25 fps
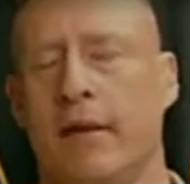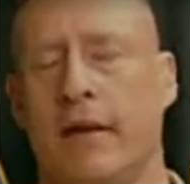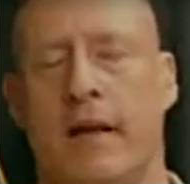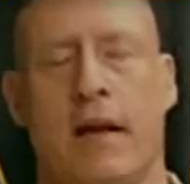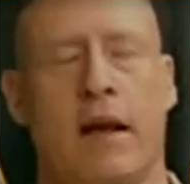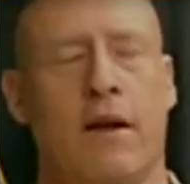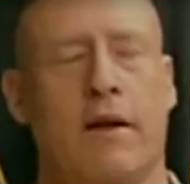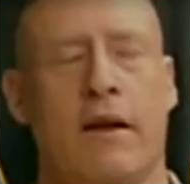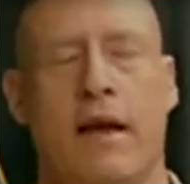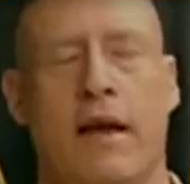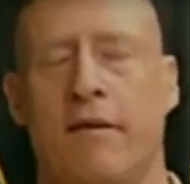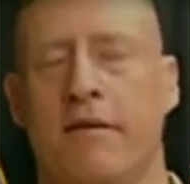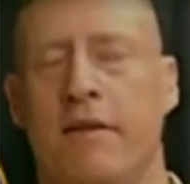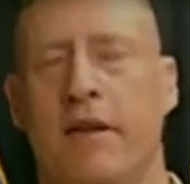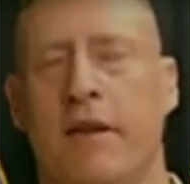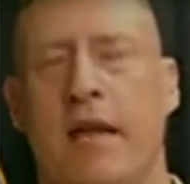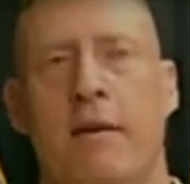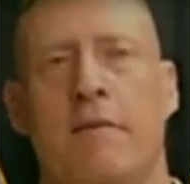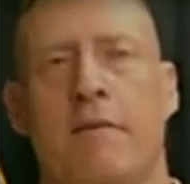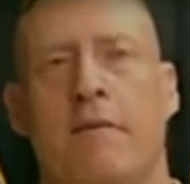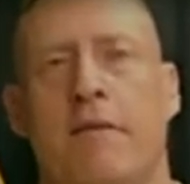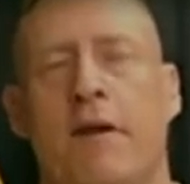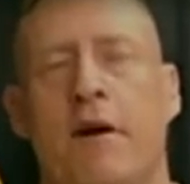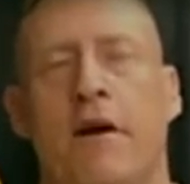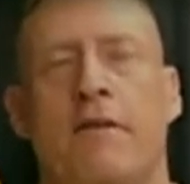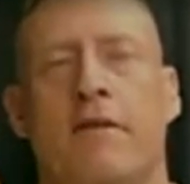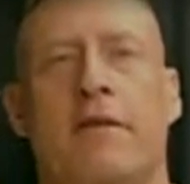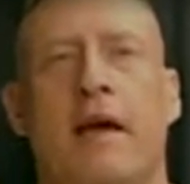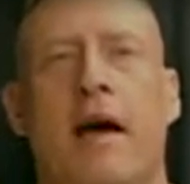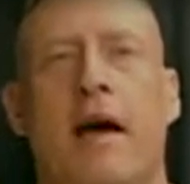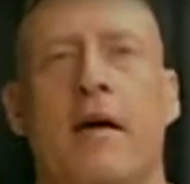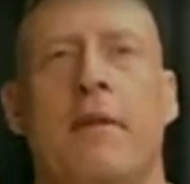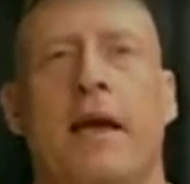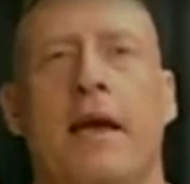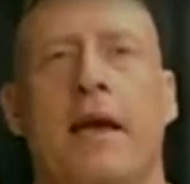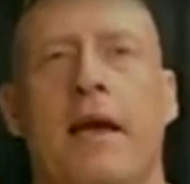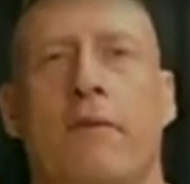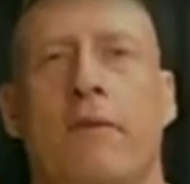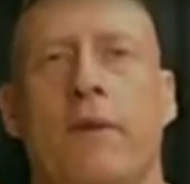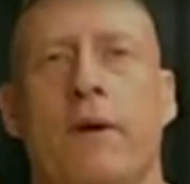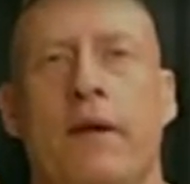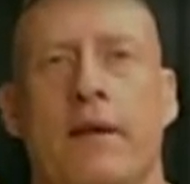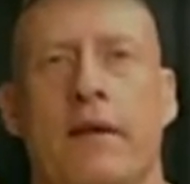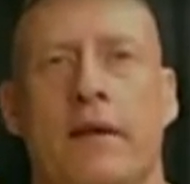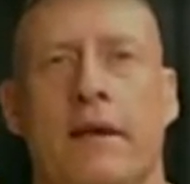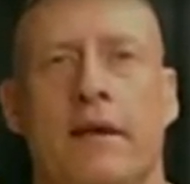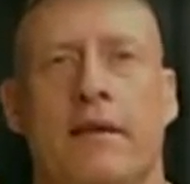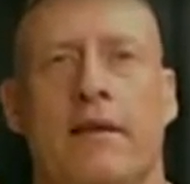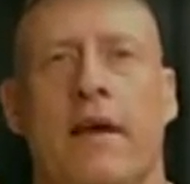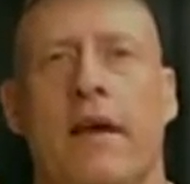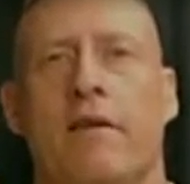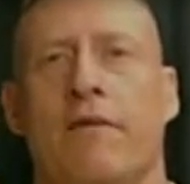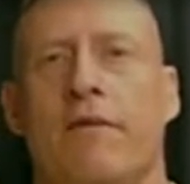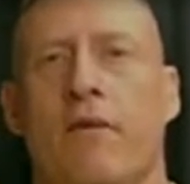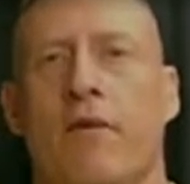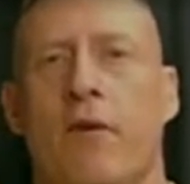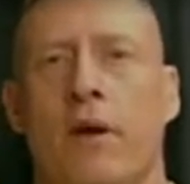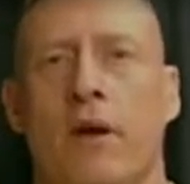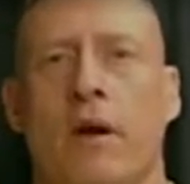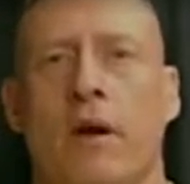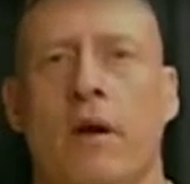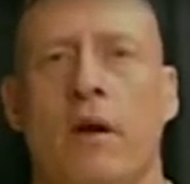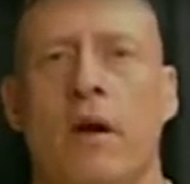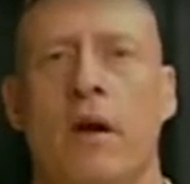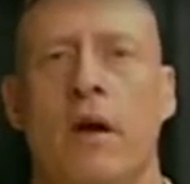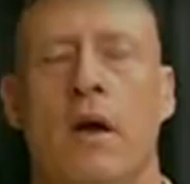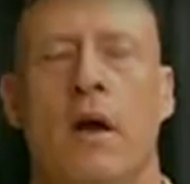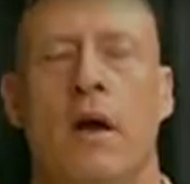And I don't have the name of it off the top of my head. We can get that for you.